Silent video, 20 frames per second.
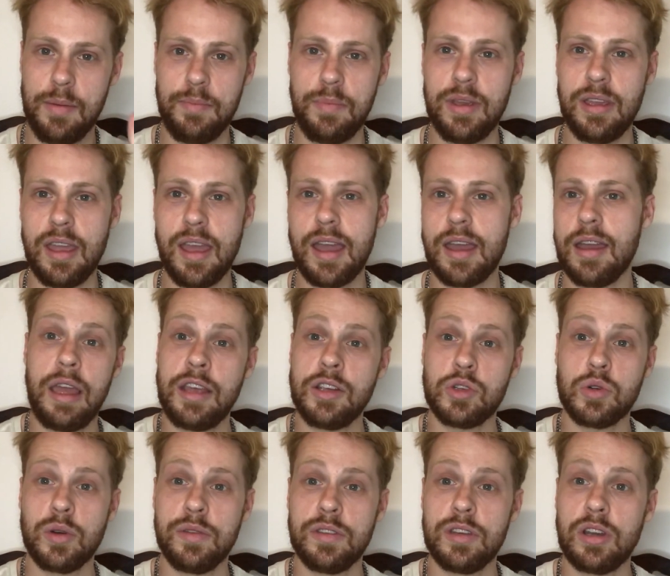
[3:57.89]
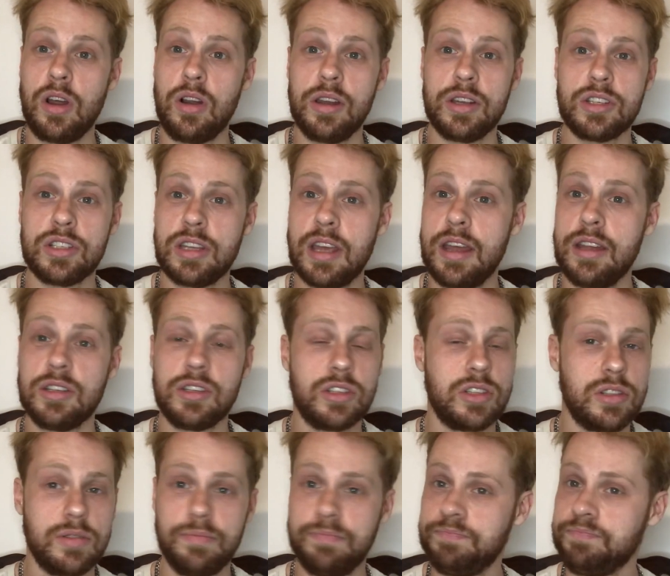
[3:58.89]
But yeah, History of the Daleks
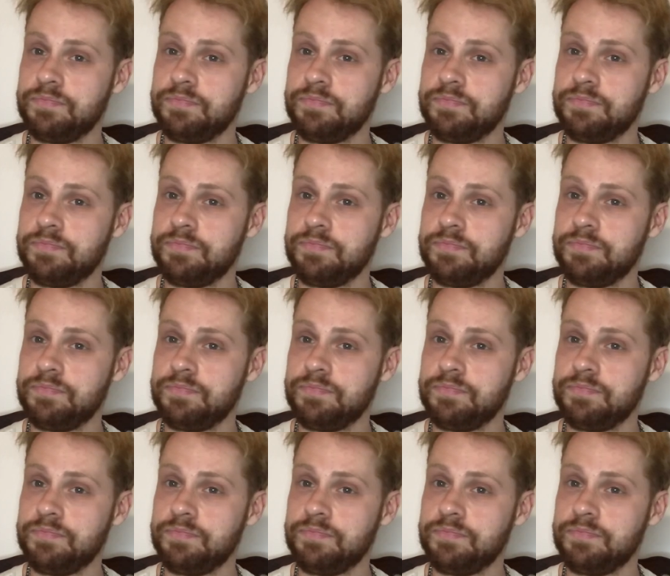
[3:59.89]
sets,